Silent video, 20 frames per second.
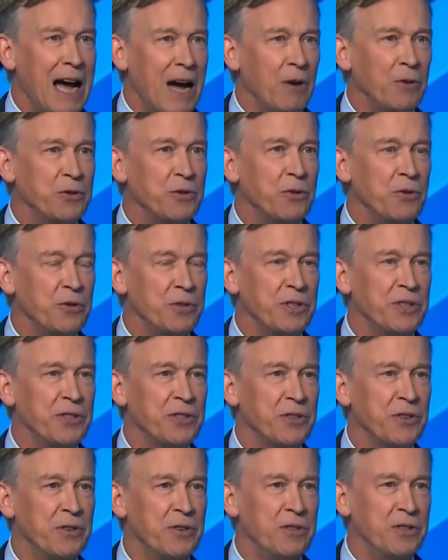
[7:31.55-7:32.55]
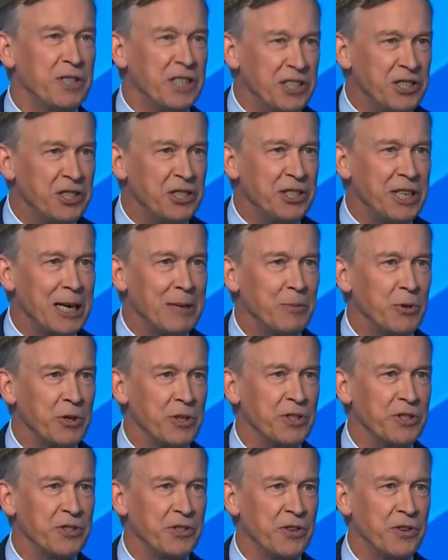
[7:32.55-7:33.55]
household concerns, kitchen table
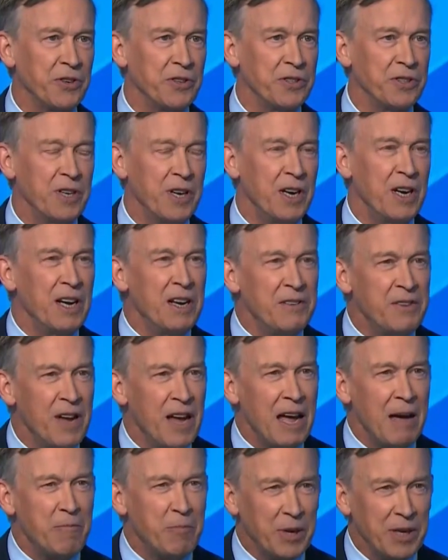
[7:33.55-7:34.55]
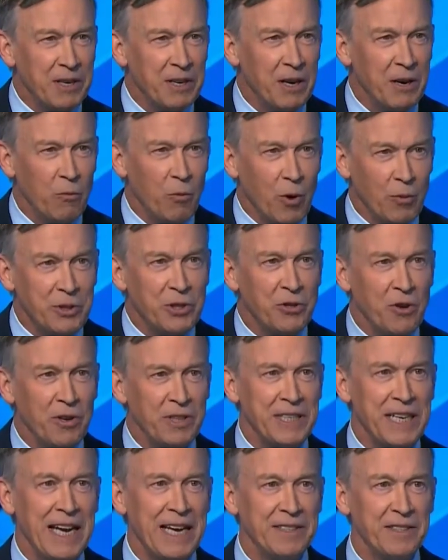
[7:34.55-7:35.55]
concerns. But what we saw
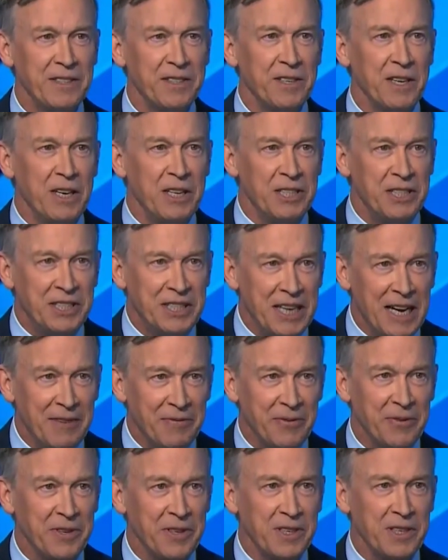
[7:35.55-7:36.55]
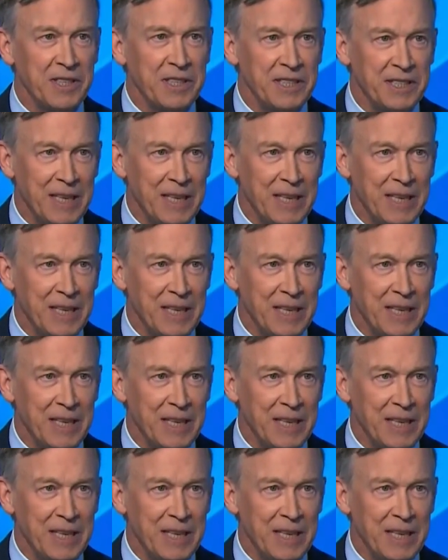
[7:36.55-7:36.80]
in Kansas definitely